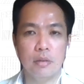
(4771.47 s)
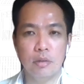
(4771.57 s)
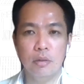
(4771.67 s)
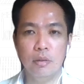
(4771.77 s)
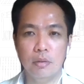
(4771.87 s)

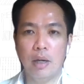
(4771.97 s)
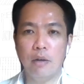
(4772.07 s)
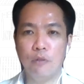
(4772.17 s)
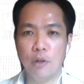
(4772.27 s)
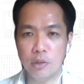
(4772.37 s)
So
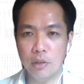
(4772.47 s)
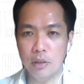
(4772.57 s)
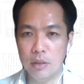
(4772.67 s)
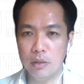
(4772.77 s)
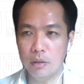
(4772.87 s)

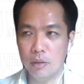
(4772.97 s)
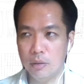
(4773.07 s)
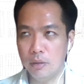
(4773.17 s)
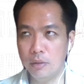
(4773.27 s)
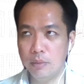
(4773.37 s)
unfortunately,
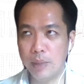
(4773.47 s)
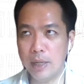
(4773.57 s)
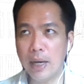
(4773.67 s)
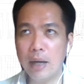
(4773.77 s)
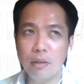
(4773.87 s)
or
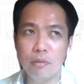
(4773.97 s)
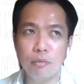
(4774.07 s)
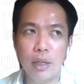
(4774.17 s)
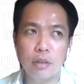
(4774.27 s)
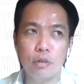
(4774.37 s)
there are other
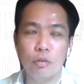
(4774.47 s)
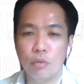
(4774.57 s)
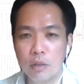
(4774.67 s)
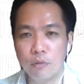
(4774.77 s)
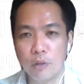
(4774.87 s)
ways to
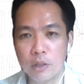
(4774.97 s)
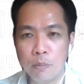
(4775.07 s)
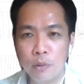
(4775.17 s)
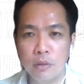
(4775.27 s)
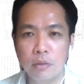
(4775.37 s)
do it. For
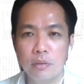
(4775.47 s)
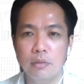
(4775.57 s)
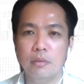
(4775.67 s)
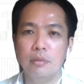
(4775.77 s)
example,